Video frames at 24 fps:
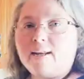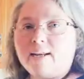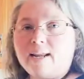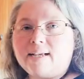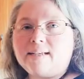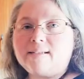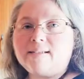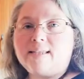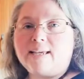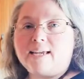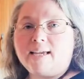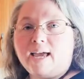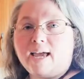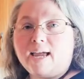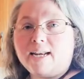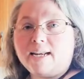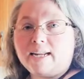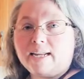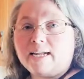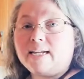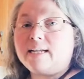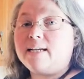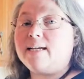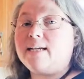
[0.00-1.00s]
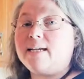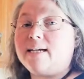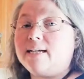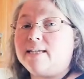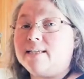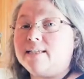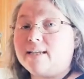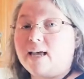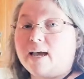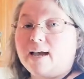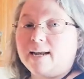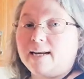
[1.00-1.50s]
thing I need is
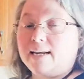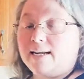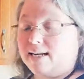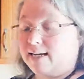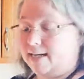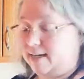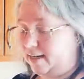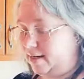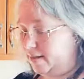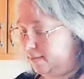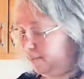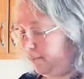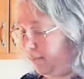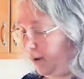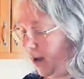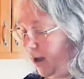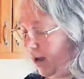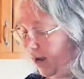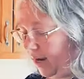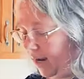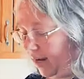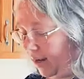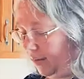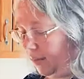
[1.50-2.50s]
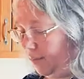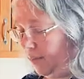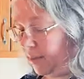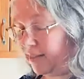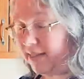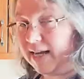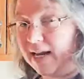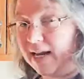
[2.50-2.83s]
my potato